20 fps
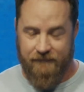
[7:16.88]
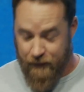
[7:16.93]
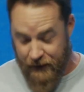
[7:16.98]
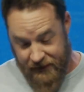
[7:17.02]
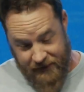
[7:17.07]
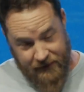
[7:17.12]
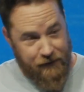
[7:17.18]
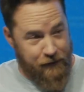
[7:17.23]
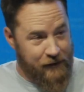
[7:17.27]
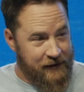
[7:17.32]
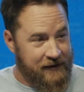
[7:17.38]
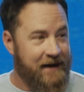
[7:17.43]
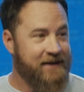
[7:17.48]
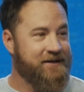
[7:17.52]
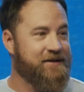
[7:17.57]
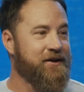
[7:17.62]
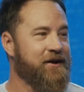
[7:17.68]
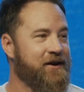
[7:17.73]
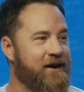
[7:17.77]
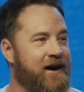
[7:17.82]
Whether you
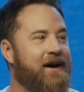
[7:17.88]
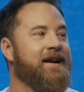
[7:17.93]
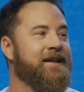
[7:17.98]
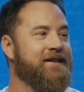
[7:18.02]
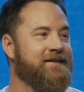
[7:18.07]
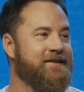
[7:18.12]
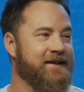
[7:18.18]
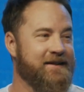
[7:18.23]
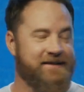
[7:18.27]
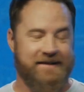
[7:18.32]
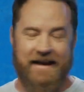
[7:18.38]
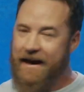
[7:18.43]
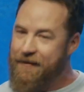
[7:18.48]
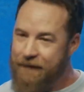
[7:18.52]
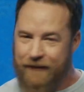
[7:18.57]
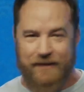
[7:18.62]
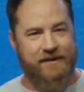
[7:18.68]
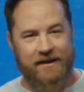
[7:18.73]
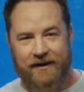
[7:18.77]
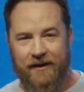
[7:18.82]
realize it or not, it's, it's
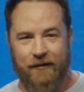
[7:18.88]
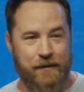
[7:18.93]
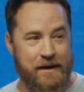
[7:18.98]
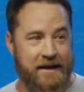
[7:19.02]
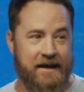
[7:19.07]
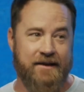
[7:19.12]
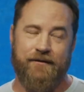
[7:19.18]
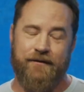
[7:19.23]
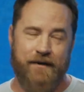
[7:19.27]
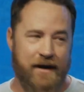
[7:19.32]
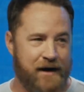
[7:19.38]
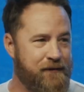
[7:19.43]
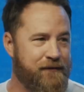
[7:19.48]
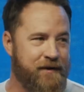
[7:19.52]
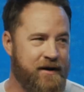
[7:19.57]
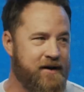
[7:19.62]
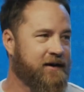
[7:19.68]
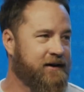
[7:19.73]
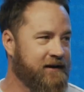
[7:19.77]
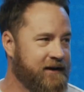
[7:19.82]
every single week. It's very,
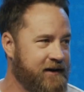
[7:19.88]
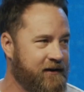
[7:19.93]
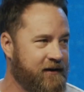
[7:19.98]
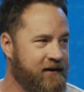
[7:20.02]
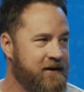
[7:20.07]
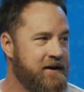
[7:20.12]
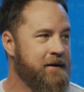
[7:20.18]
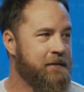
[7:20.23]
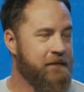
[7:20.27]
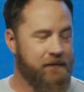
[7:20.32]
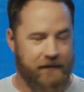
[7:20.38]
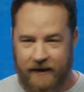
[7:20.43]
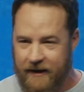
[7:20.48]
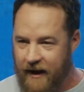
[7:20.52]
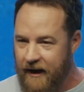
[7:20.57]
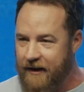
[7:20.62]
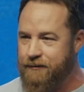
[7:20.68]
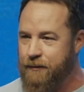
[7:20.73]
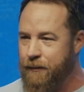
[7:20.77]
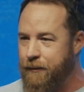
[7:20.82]
very clear the
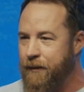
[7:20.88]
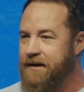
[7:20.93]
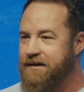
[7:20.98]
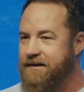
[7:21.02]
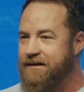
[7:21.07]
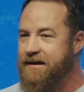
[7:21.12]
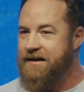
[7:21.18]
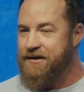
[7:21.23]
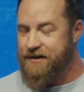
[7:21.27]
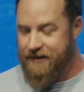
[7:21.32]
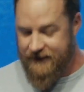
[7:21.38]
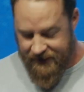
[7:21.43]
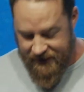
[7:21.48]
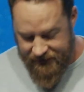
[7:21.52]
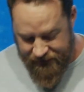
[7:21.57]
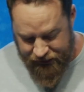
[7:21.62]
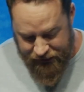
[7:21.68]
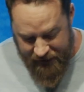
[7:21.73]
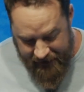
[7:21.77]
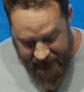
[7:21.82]
gospel presentation
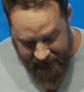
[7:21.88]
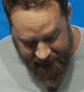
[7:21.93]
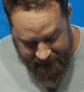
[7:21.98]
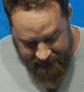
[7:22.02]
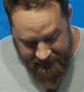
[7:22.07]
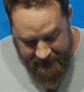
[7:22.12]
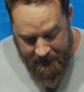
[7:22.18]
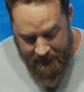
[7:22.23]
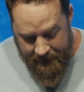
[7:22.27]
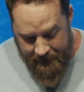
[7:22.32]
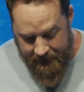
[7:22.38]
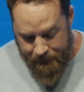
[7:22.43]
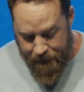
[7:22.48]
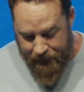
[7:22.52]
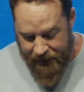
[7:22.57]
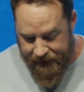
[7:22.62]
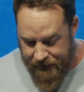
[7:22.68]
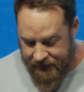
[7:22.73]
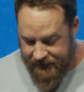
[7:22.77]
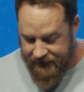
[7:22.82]
is shared. It,
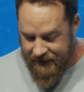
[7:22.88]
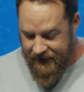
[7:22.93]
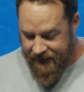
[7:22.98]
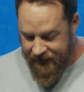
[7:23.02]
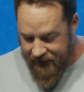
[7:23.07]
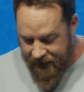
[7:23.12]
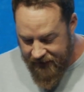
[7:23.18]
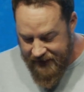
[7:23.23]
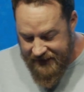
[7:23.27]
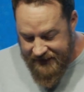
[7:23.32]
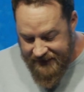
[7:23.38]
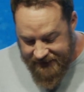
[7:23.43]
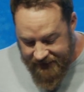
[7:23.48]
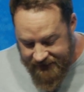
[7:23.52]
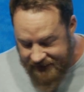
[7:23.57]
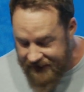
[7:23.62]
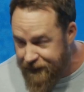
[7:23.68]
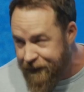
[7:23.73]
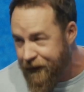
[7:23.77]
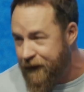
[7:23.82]
but, but there is
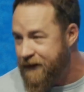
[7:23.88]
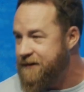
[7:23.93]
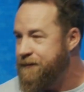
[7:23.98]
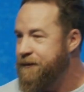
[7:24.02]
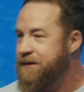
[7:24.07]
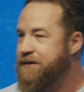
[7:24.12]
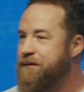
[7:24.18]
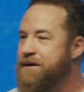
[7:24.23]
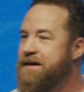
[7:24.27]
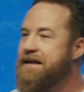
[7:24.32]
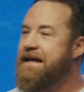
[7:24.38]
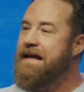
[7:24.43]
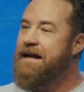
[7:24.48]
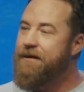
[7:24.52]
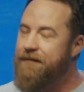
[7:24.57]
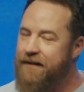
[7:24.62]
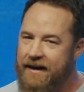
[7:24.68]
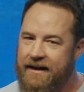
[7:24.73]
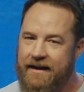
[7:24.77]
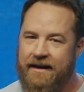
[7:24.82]
a difference between
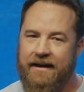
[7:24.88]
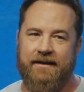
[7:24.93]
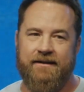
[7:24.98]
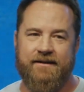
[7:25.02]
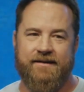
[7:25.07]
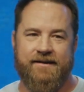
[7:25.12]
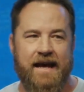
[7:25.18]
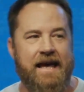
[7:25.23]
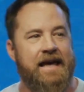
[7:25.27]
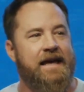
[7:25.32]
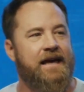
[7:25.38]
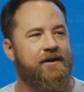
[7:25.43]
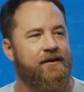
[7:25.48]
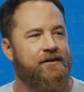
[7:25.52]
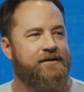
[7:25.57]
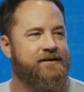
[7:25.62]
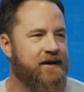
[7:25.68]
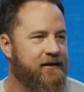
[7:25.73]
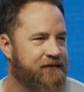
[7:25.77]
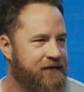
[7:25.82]
hearing it and saying it
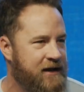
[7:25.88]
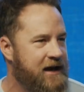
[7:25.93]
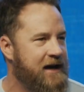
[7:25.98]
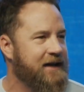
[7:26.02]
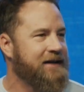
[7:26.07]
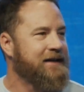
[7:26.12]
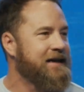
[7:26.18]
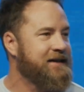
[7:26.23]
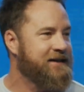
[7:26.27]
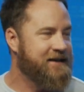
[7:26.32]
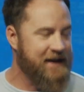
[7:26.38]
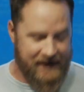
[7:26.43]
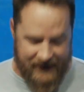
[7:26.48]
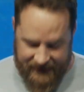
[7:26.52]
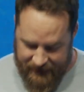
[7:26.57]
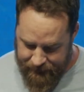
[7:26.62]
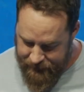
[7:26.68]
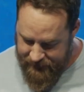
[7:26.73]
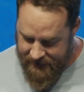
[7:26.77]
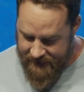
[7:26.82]
yourself. I, I get that.
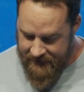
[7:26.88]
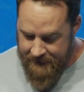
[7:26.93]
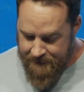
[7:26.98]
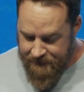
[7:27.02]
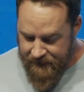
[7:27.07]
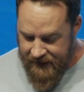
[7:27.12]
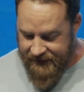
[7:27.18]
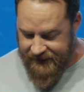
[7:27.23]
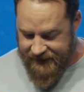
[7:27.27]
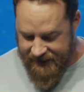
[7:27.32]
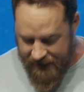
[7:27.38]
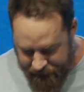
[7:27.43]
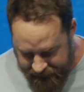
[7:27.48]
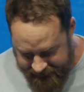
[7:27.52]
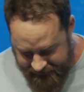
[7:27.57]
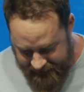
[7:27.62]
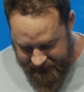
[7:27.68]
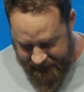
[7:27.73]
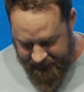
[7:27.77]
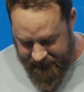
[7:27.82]
It can be
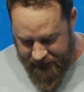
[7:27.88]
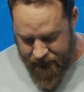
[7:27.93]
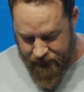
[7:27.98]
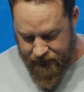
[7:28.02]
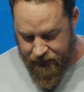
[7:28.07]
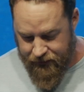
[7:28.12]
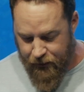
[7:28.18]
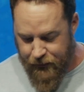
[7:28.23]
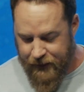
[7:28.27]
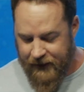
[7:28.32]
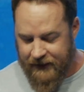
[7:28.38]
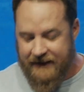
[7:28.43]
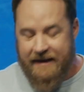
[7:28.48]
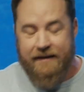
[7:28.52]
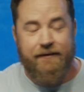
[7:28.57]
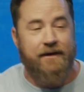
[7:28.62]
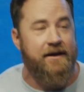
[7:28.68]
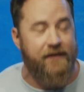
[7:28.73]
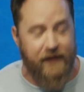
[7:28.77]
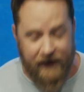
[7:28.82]
intimidating. You, you don't want to
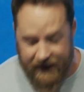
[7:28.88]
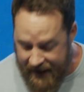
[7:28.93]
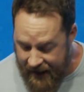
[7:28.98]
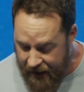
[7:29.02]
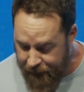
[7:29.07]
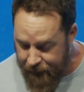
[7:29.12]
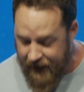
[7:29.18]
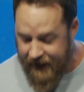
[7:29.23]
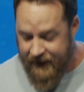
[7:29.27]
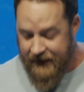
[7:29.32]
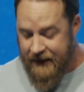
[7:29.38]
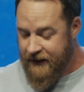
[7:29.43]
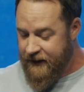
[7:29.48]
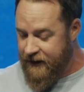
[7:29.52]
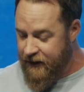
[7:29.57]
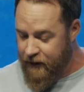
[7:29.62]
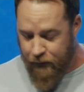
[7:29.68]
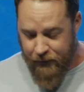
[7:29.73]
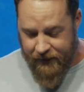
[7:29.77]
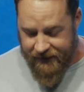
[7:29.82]
leave anything out, right?
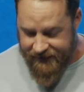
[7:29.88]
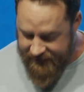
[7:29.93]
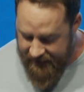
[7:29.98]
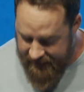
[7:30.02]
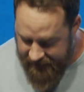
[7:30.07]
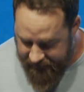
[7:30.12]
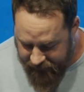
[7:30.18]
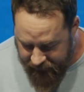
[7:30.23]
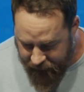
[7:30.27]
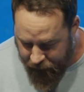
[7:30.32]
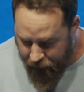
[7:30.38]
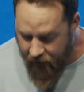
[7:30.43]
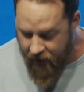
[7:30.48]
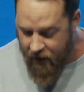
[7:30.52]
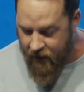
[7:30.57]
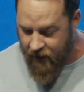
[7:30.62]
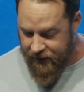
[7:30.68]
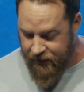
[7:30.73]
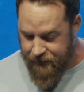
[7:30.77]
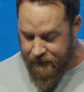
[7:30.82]
You don't want to say anything
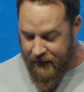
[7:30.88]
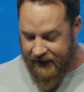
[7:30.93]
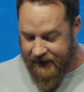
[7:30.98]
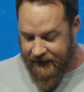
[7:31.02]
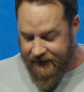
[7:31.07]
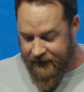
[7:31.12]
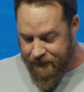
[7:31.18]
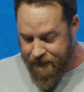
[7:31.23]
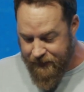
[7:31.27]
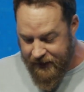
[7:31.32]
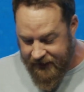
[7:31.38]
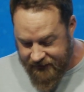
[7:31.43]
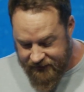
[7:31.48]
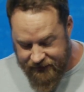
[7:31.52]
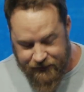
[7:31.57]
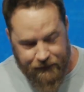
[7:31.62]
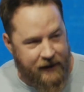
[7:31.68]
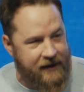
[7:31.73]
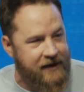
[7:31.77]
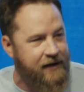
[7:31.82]
wrong. You might end up making
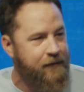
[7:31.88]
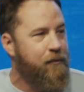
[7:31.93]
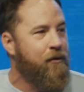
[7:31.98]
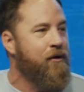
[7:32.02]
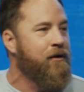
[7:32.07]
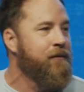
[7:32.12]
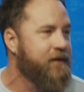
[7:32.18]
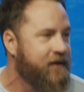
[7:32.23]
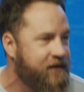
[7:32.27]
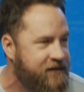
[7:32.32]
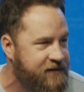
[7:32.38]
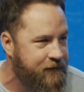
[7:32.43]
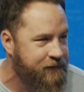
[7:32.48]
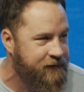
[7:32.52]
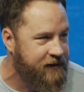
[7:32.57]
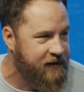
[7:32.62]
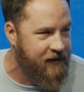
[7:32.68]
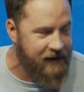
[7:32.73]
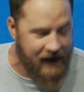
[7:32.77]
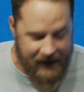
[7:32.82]
somebody a Mormon or
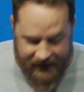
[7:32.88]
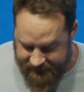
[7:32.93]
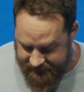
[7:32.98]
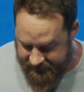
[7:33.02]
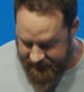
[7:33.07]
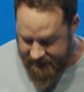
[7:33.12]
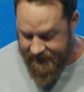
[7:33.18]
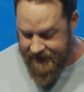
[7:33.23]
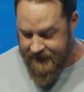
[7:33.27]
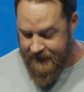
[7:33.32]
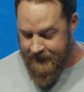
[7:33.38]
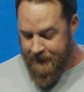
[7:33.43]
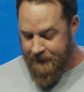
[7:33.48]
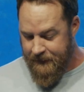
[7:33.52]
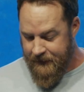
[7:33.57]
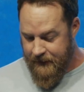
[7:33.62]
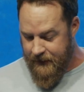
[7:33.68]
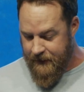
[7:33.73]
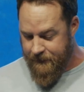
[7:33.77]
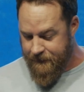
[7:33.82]
something on accident.
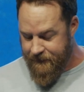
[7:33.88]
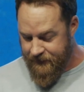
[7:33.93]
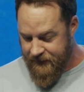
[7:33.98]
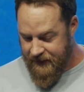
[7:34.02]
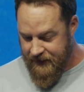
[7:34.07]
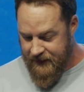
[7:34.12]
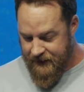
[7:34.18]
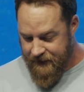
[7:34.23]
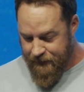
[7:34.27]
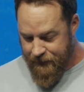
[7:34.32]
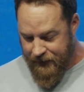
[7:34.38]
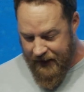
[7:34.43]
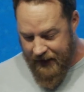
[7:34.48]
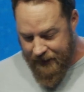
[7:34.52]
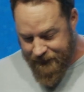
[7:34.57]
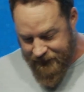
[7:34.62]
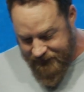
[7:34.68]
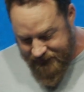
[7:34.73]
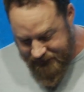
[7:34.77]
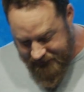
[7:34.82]
Um, but
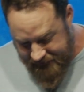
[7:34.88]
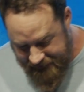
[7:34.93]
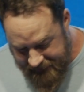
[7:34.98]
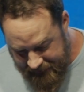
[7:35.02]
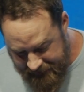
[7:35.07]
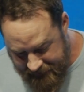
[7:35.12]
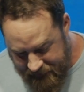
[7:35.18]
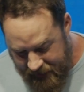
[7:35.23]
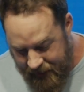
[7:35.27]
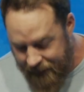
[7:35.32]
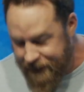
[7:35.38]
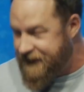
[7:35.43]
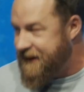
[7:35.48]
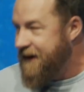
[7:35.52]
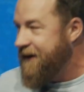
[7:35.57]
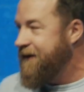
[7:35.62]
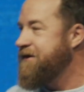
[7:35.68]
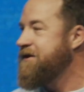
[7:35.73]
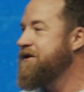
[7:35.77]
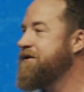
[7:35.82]
I'm just, I'm
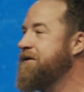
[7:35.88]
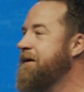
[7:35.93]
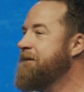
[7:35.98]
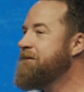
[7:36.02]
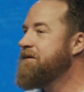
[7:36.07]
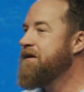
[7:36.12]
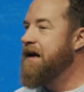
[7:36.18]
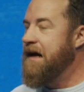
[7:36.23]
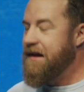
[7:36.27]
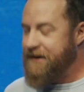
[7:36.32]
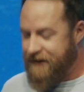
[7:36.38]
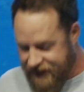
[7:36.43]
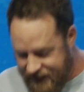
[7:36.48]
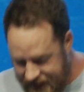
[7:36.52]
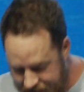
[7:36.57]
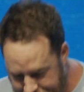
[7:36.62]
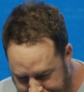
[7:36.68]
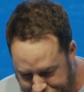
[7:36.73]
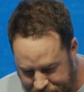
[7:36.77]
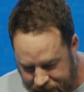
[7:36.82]
telling you, it's
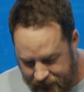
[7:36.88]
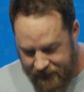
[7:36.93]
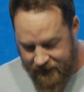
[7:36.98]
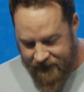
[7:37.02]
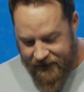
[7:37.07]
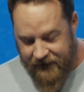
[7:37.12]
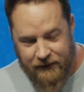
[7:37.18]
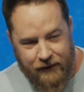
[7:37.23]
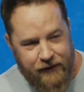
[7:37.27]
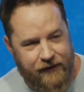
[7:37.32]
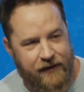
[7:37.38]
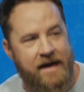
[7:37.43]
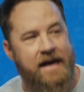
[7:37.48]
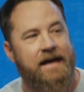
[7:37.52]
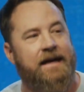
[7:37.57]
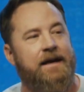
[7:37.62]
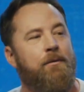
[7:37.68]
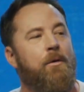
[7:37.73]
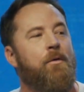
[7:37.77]
simpler than you think.